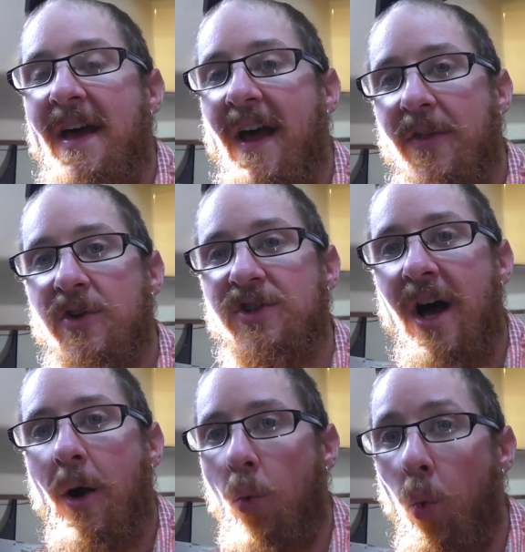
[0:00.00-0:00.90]
and there's
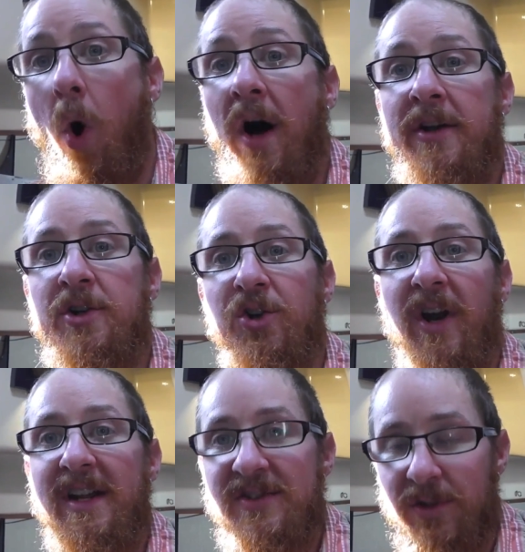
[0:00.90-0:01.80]
not one
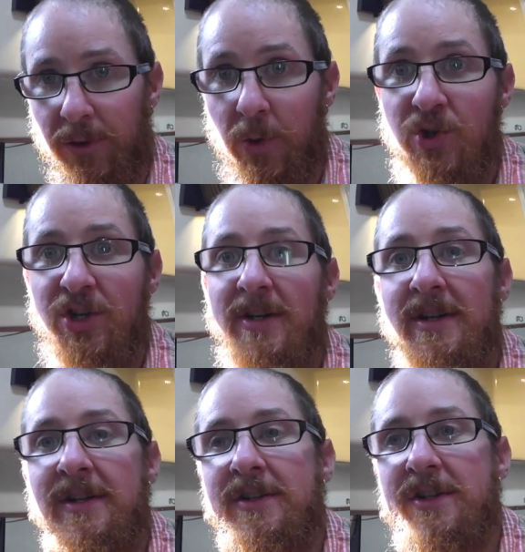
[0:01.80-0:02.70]
great solution
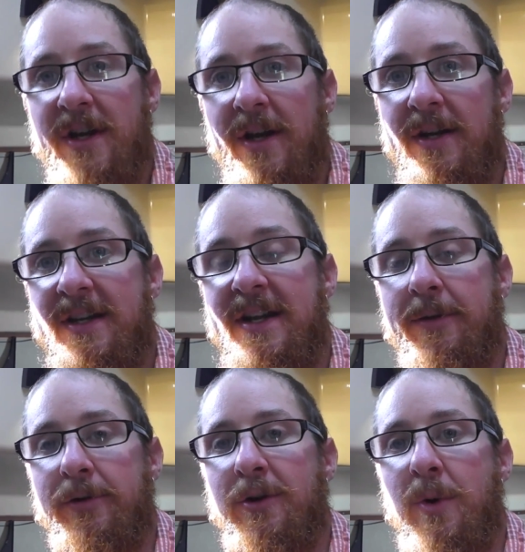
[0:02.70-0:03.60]
to getting
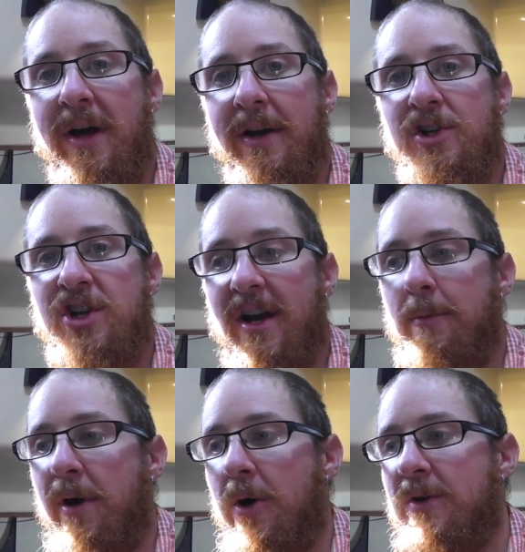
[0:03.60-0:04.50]
renewable energy on a
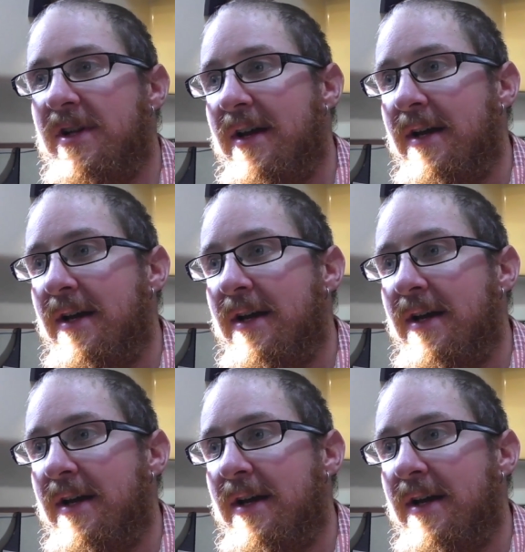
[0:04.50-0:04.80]
boat.